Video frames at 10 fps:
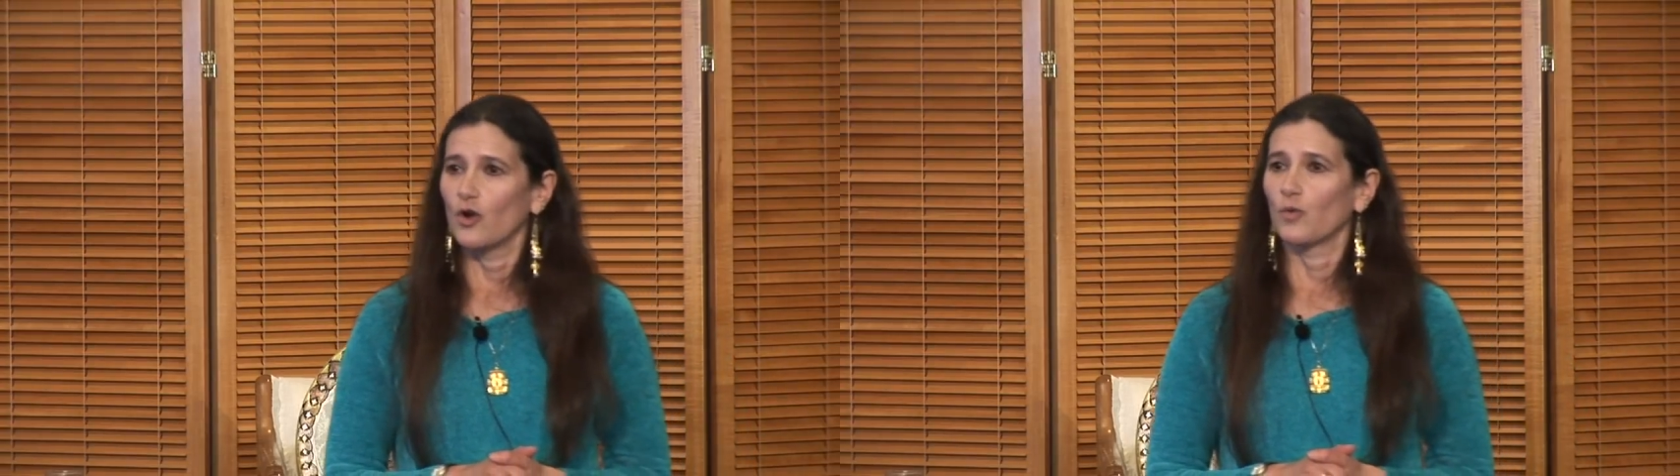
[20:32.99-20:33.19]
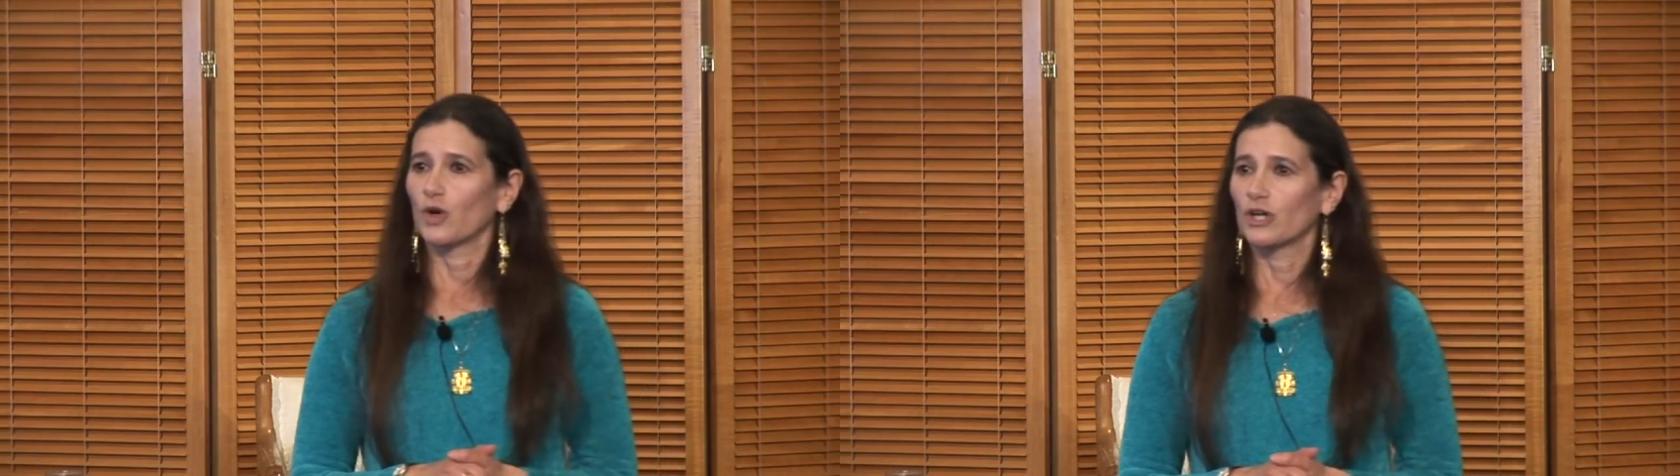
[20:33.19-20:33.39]

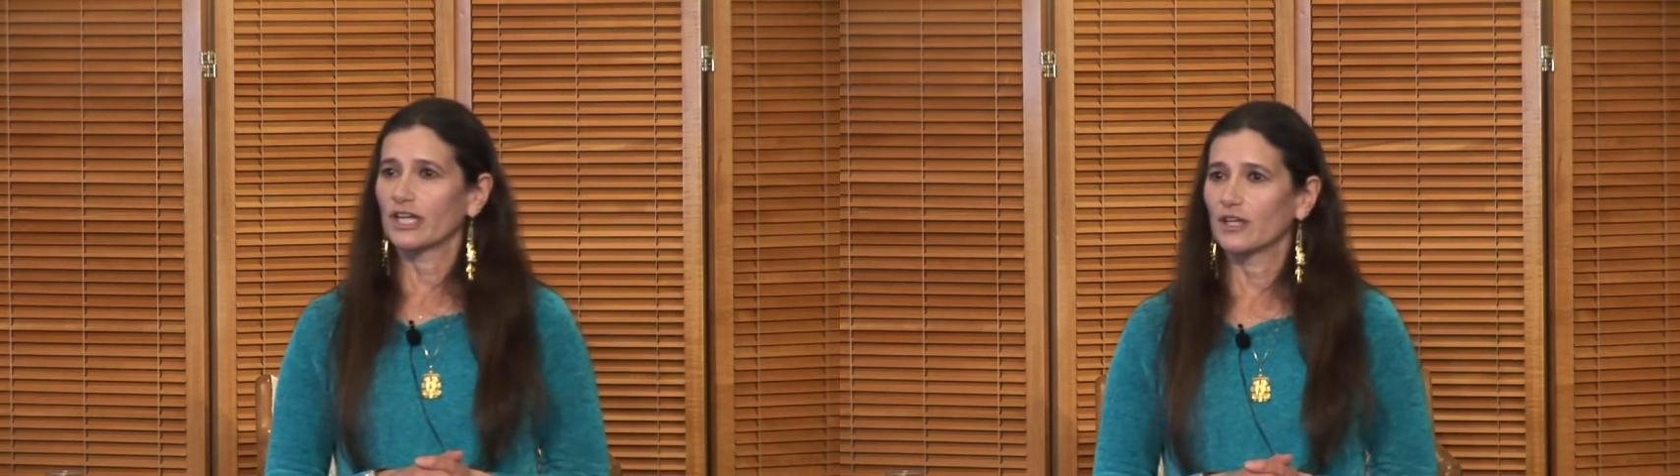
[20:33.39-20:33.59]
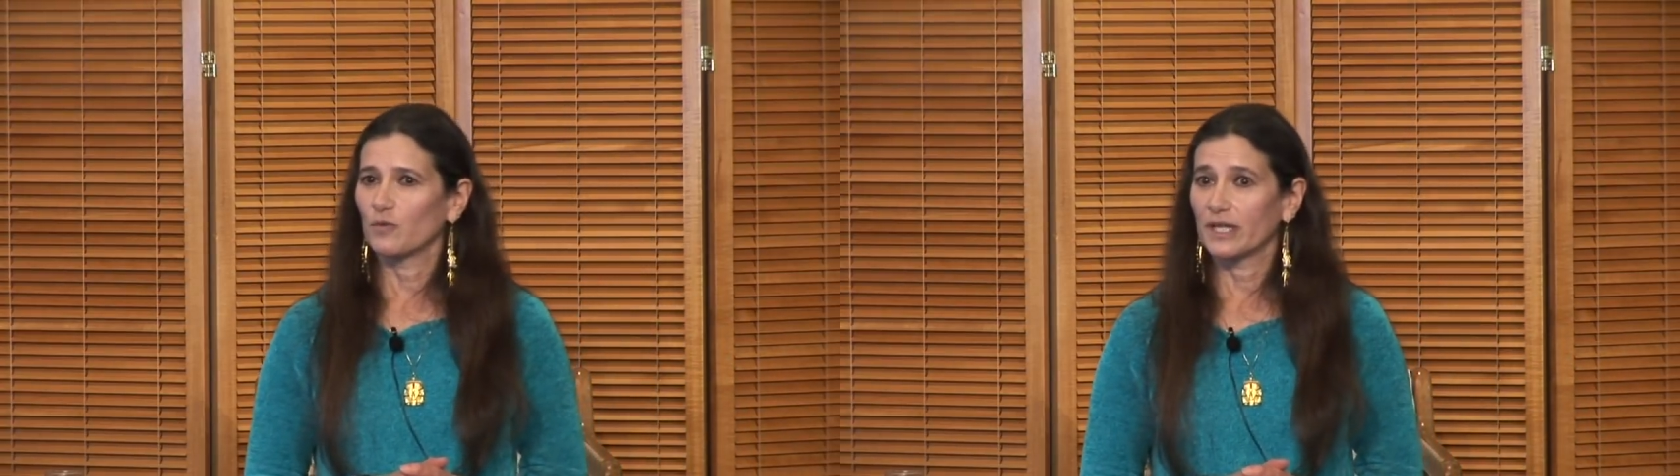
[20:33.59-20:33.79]

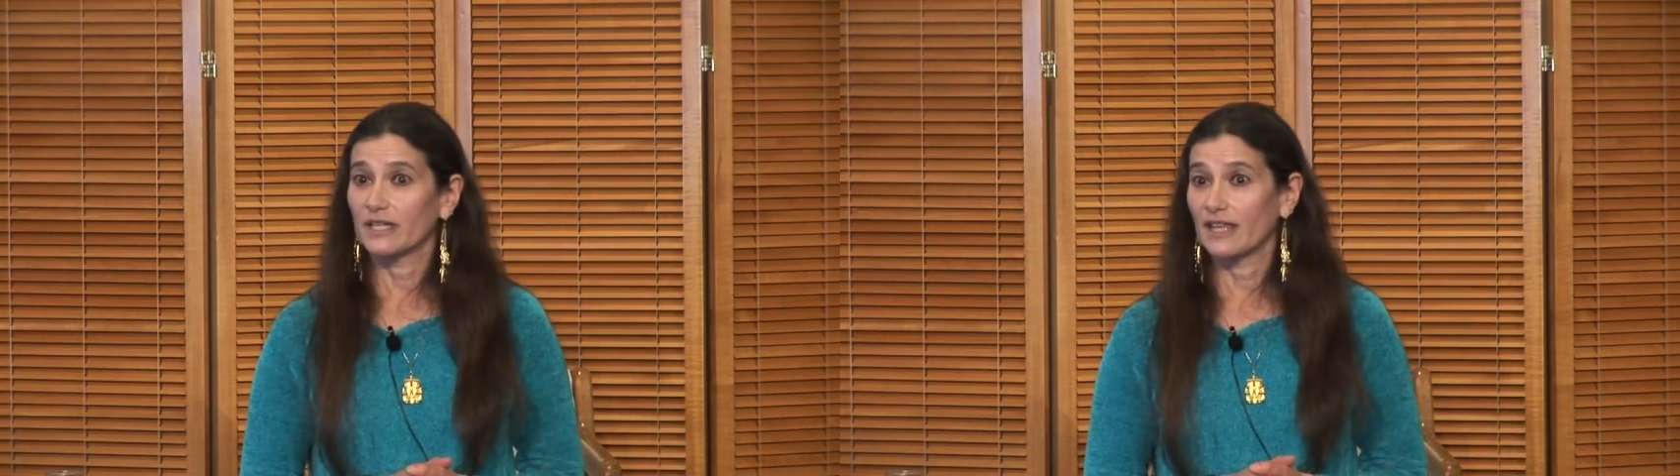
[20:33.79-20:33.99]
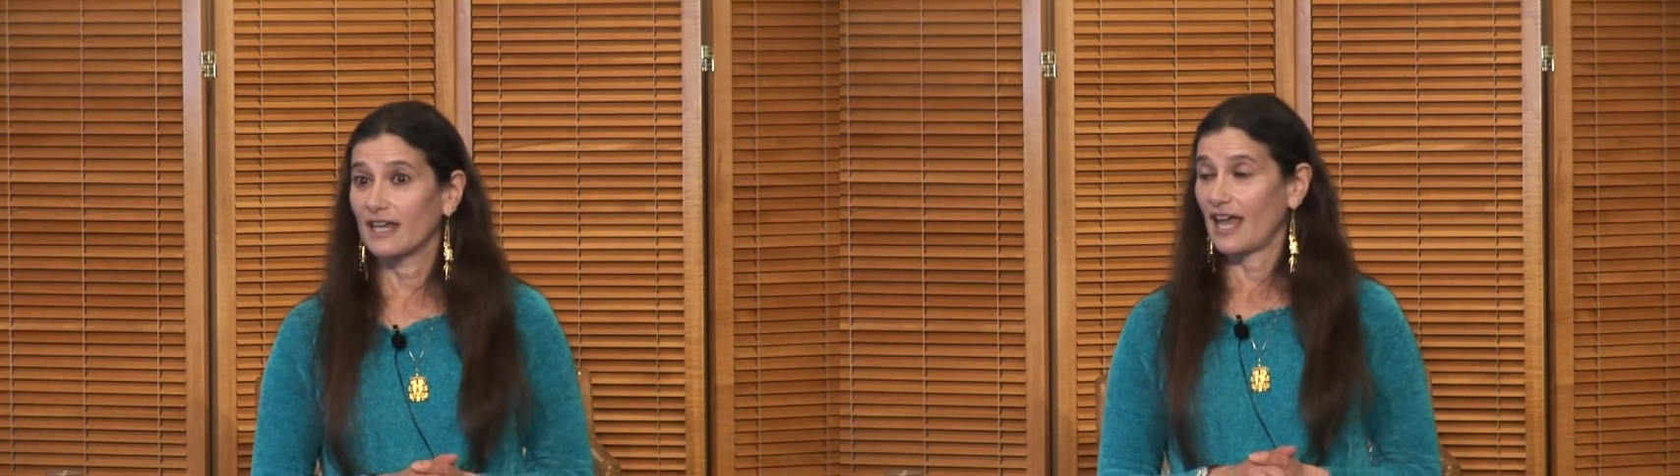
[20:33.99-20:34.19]
working
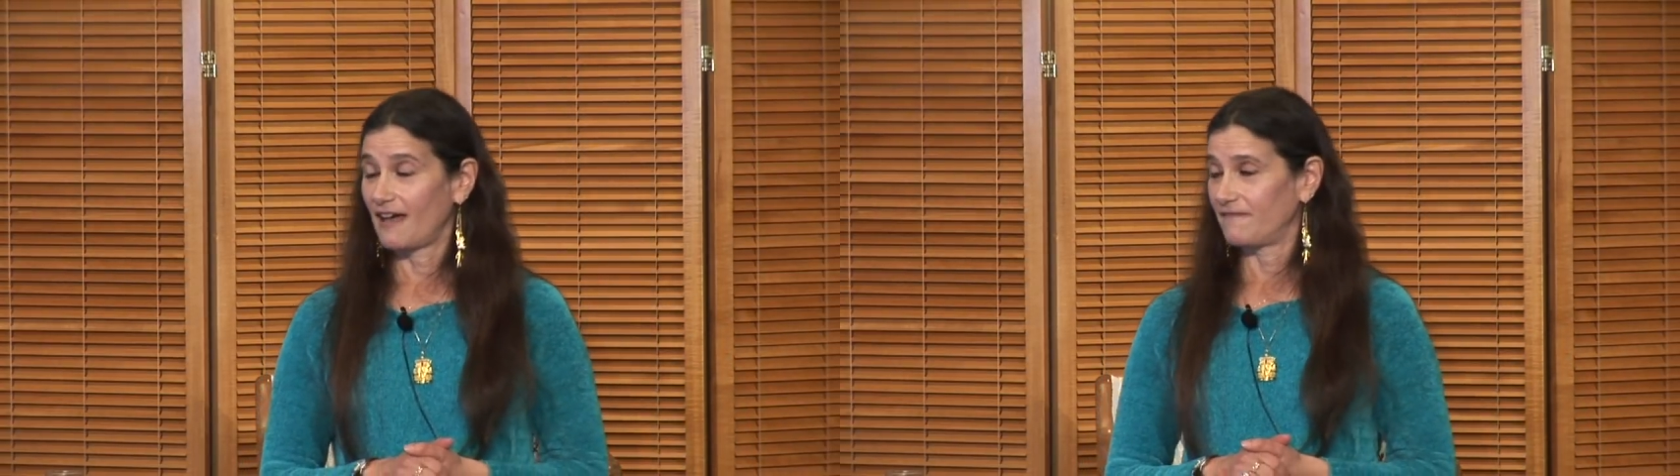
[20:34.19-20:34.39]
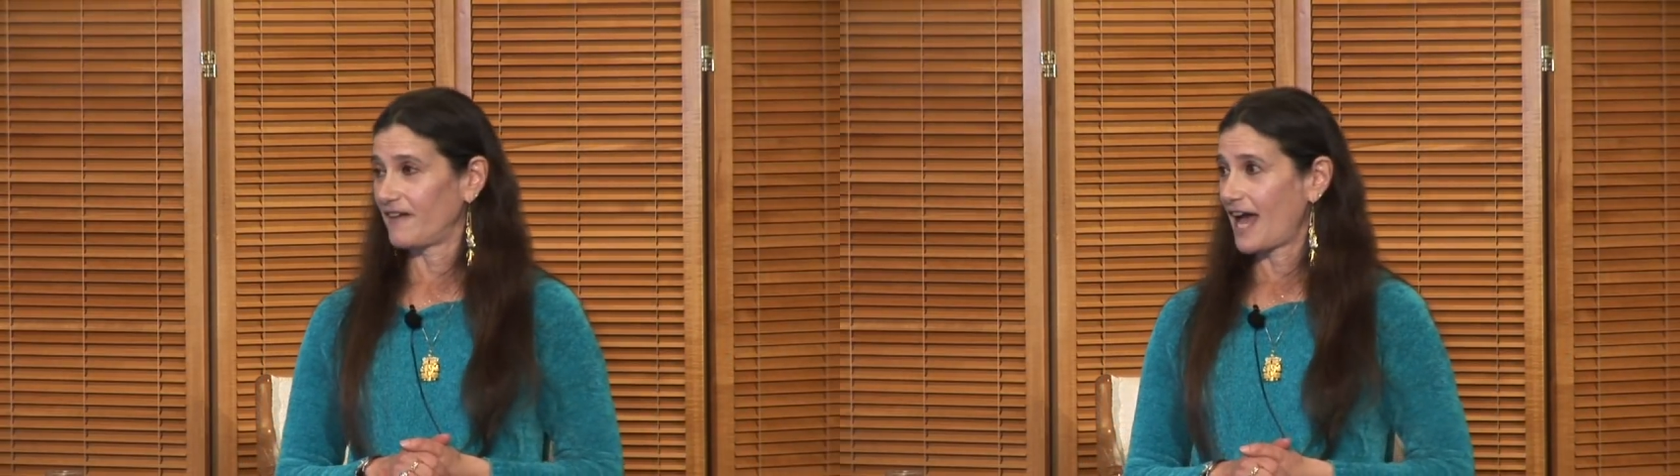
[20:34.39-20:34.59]
with and have